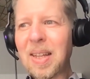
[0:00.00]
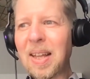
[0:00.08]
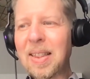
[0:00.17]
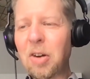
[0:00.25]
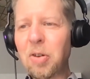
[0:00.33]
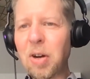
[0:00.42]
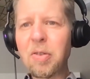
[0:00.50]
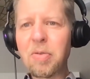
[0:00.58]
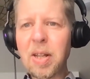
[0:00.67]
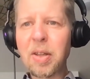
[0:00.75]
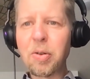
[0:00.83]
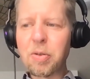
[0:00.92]
They're really,
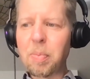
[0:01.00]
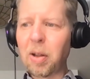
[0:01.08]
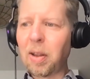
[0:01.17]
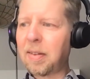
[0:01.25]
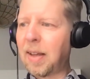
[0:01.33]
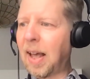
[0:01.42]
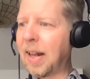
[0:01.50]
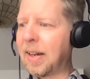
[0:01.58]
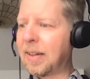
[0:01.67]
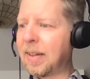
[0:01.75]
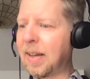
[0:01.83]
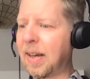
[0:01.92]
really huge models,
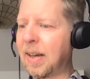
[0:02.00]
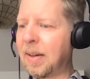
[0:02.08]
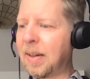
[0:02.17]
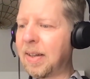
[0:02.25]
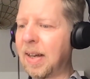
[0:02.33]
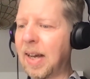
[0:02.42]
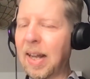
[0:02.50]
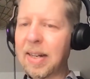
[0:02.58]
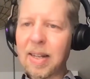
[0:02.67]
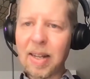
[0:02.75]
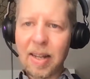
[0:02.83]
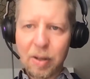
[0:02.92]
and
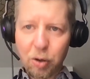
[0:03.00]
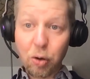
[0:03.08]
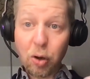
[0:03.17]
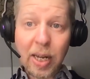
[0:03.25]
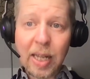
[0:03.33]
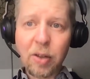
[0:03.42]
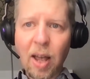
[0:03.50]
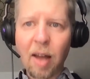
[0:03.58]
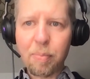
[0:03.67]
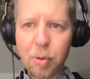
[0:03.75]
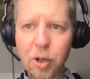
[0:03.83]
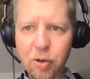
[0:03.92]
you need to
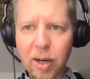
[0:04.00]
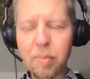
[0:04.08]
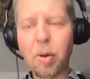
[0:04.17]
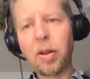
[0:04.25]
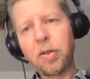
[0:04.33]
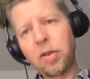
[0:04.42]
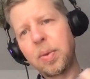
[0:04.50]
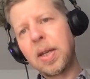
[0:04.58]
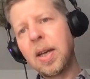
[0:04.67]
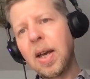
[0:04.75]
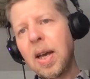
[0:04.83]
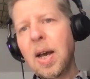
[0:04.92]
have pre-trained models. So
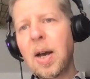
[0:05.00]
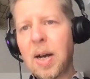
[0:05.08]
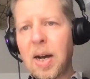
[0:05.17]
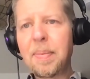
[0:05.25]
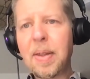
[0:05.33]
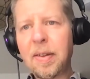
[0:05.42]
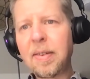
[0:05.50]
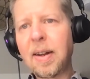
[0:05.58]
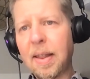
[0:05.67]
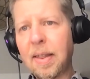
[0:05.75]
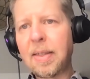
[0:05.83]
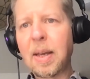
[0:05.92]
this is
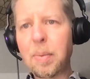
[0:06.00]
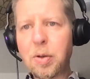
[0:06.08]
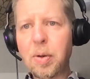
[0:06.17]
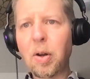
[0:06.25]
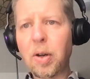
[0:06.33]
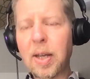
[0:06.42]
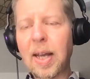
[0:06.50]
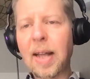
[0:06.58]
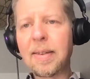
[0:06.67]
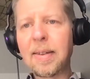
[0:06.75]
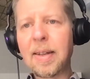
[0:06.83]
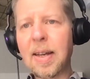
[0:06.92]
another thing which we're looking
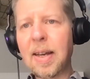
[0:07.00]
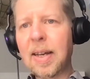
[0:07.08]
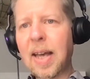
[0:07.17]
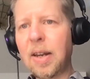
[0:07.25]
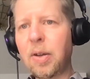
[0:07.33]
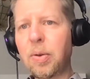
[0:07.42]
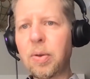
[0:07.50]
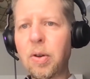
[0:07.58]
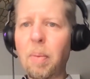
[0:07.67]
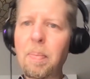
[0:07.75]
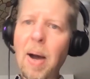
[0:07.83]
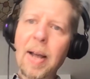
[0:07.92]
at. Can you
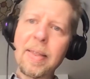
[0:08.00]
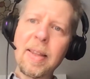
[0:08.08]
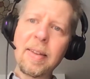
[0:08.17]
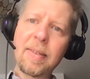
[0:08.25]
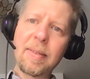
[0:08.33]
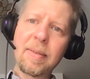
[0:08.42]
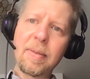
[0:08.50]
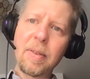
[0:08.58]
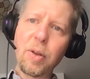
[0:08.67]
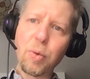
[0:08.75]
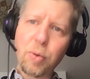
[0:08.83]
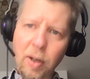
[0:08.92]
combine this
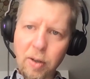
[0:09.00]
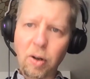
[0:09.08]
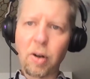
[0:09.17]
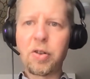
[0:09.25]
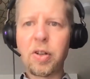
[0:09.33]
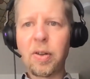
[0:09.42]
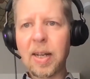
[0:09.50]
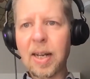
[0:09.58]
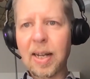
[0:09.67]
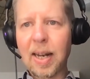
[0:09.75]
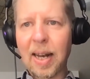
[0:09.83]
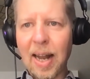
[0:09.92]
new technology on the
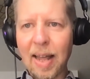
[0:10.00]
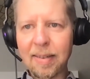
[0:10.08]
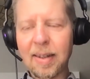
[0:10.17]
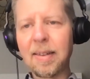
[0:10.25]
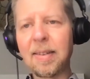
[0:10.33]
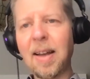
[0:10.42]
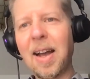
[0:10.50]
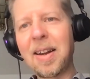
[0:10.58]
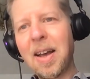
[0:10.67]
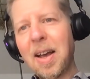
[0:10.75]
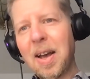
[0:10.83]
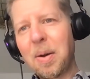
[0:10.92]
classical side
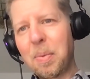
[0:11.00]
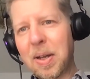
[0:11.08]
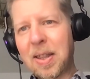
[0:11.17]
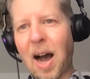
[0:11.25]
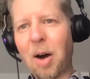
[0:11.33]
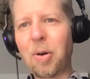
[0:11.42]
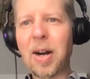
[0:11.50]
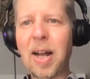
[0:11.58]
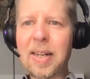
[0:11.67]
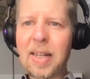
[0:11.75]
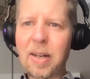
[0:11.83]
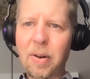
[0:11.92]
with our
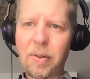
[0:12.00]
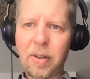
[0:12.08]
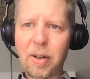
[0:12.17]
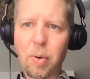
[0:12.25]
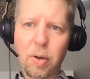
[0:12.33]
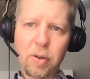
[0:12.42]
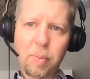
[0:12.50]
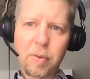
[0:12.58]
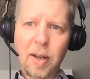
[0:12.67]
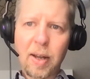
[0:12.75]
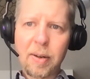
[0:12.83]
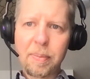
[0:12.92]
idea on the quantum
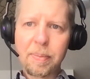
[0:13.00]
side?